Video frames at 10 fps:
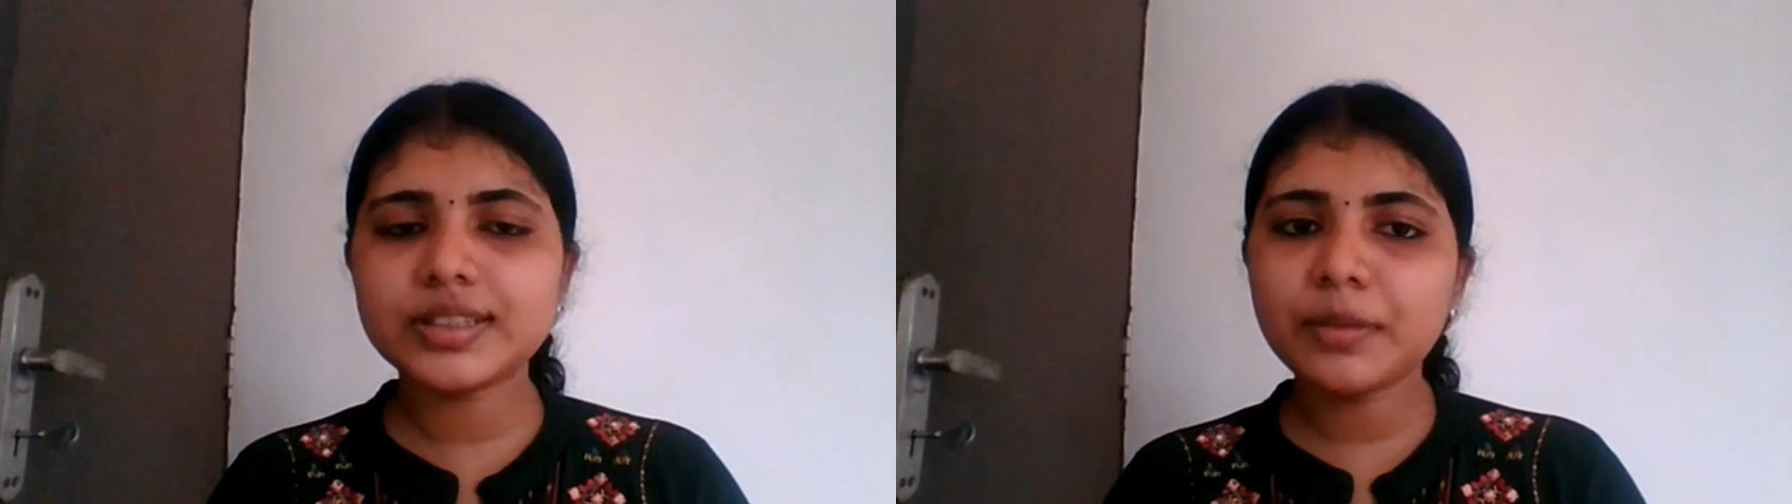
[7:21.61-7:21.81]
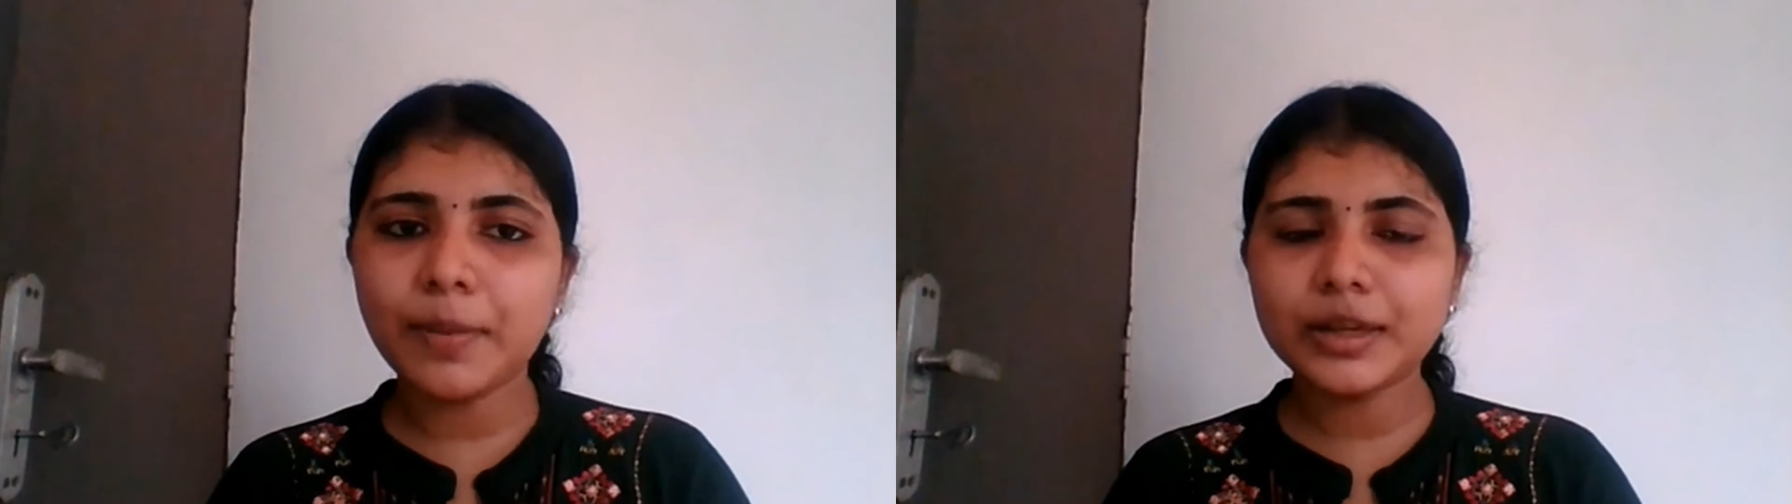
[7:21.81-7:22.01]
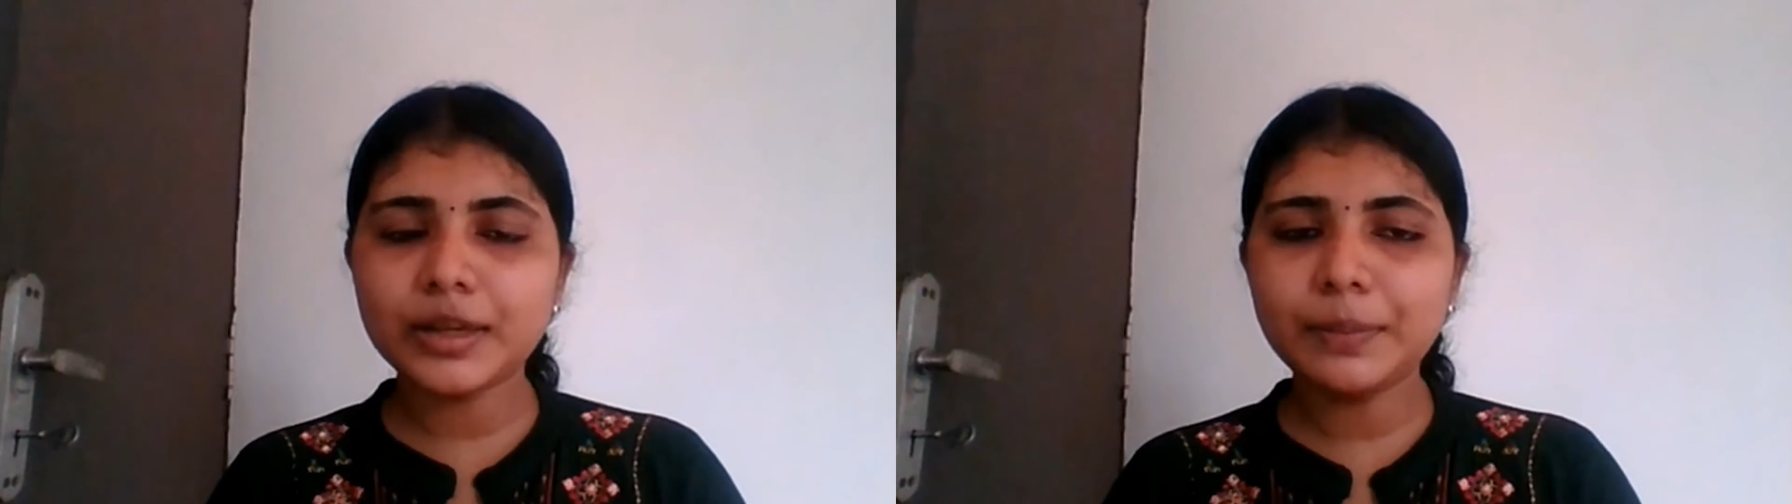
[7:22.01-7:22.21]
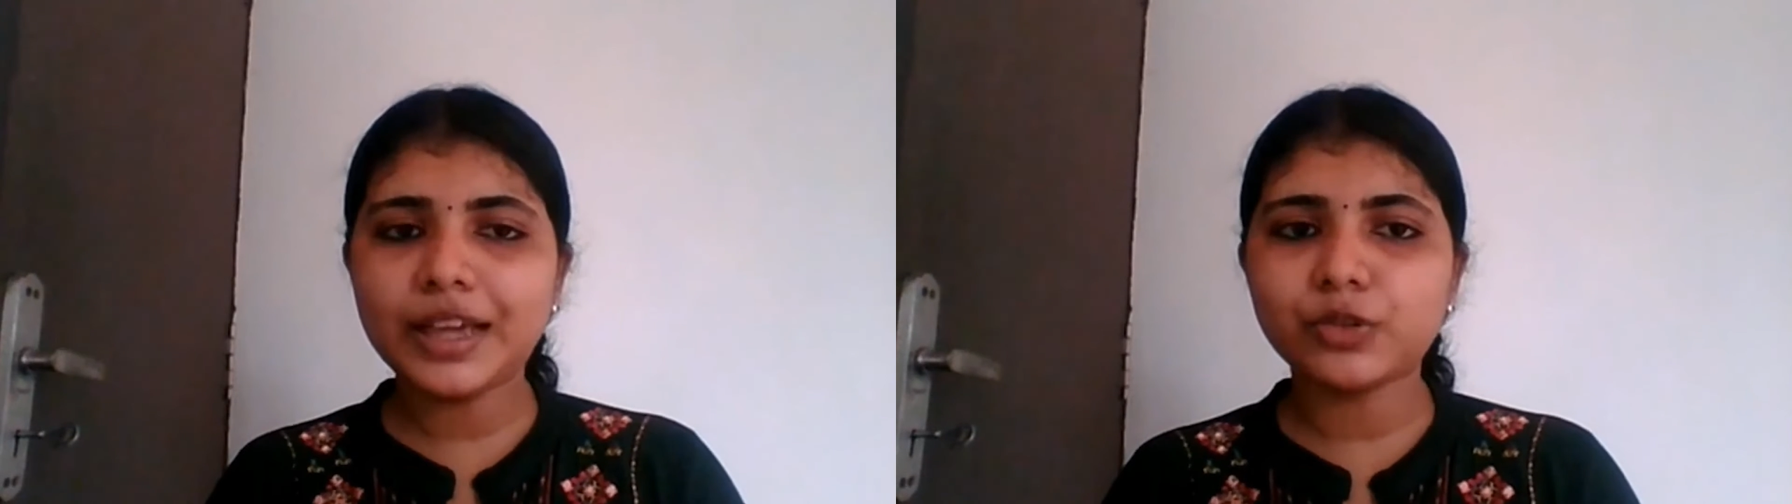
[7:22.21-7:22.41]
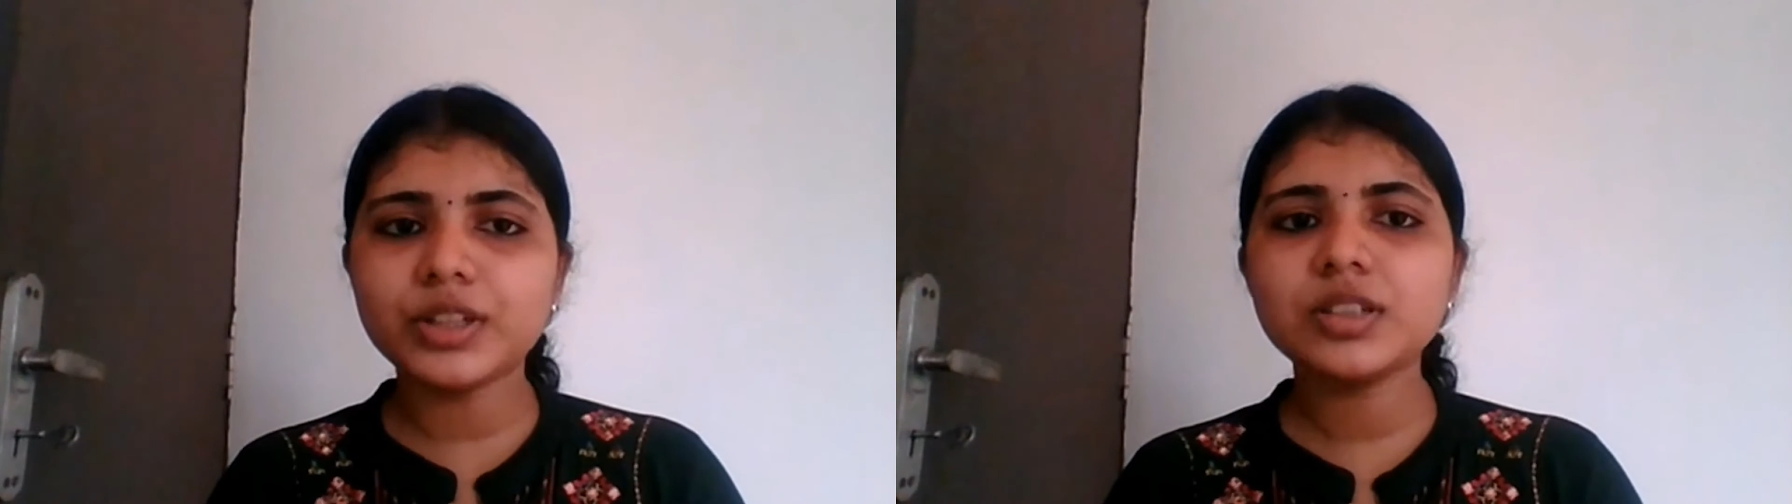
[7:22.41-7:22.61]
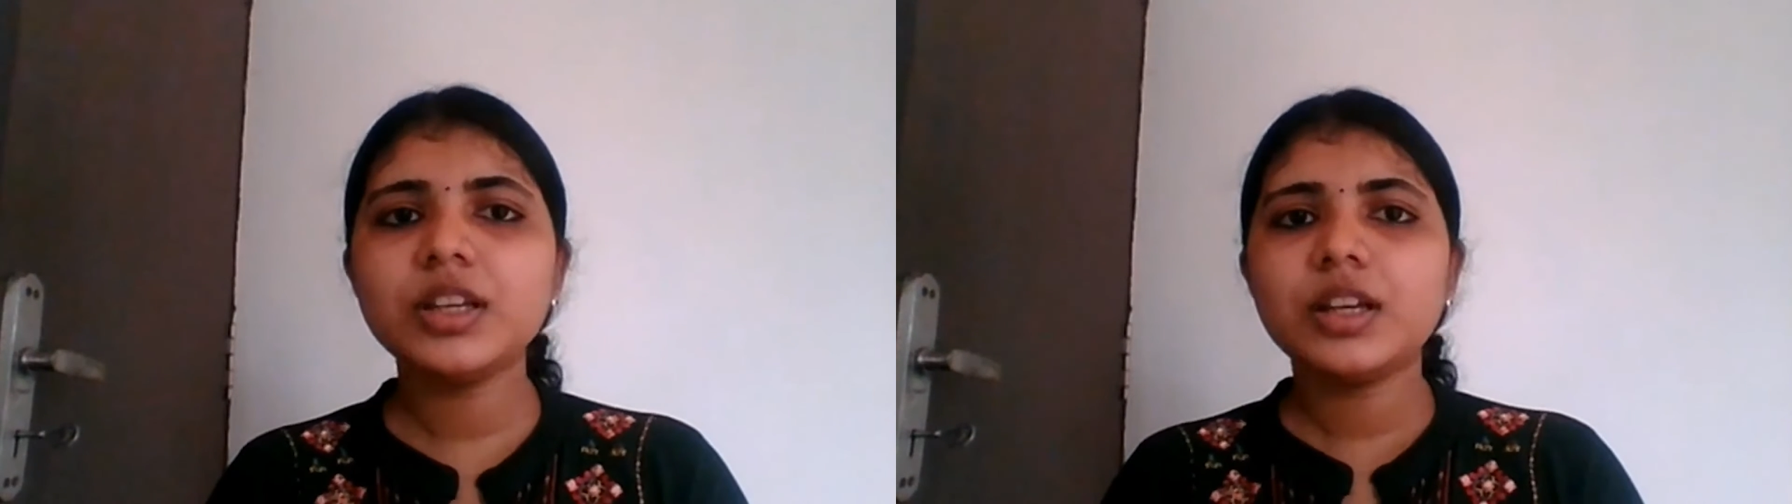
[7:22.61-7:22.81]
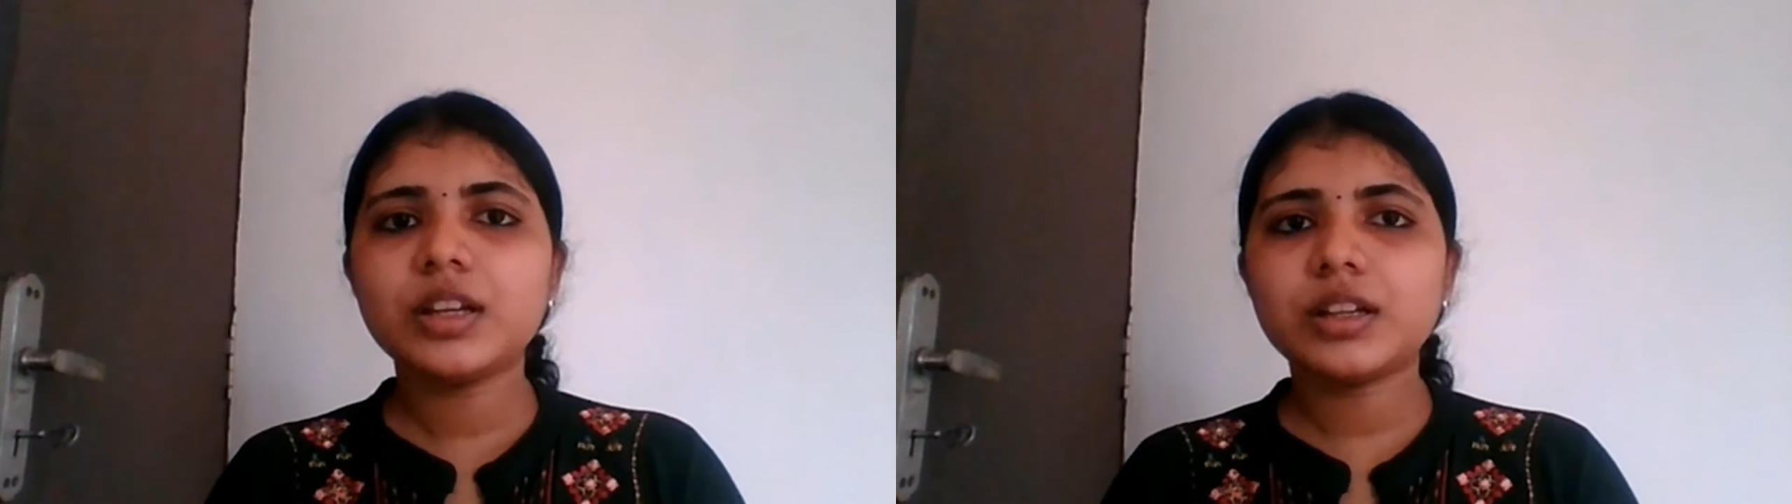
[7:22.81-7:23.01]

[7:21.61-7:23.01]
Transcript: It's a markup language